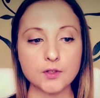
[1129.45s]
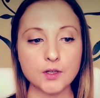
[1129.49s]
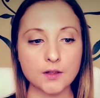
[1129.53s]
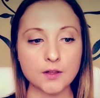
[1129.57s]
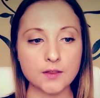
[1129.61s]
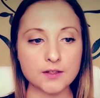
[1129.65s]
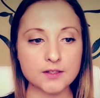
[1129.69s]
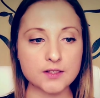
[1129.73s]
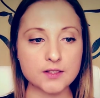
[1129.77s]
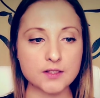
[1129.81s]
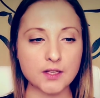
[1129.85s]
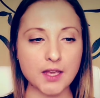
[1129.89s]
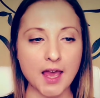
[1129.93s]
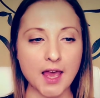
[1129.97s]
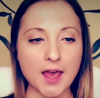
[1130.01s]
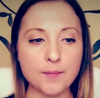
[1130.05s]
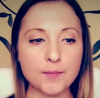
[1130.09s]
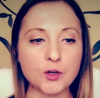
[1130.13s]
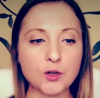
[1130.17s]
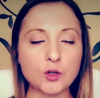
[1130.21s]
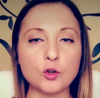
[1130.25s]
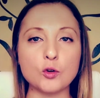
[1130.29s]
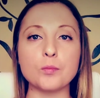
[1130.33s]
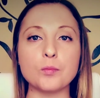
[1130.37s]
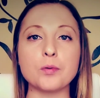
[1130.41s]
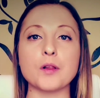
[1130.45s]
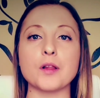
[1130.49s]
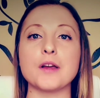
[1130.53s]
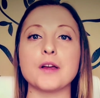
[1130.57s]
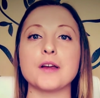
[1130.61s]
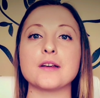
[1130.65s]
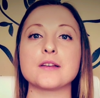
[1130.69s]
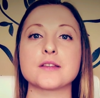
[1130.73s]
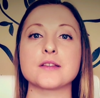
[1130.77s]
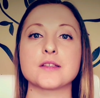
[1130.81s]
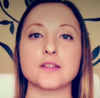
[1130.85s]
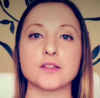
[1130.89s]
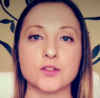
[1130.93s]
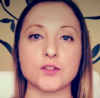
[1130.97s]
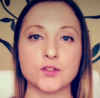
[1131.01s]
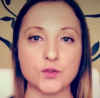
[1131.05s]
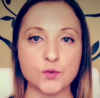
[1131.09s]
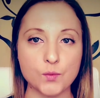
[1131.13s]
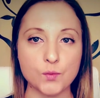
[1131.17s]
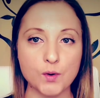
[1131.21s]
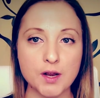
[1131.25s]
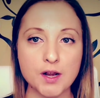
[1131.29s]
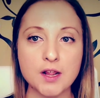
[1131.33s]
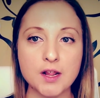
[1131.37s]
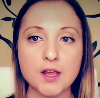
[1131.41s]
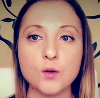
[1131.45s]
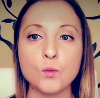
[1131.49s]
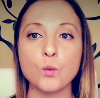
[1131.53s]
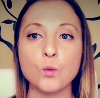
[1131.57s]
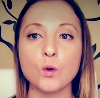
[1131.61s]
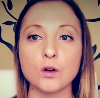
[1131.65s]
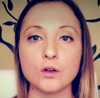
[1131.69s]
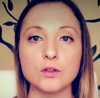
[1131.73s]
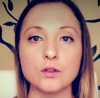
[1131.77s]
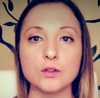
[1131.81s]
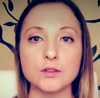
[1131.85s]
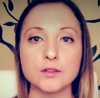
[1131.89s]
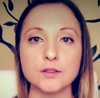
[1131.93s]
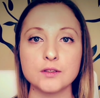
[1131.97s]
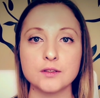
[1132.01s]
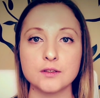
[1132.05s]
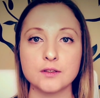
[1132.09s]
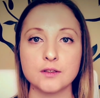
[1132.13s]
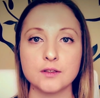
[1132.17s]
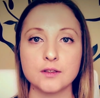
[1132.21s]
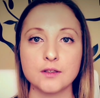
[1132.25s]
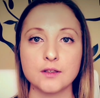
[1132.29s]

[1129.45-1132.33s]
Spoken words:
this chemical place, this 3D world.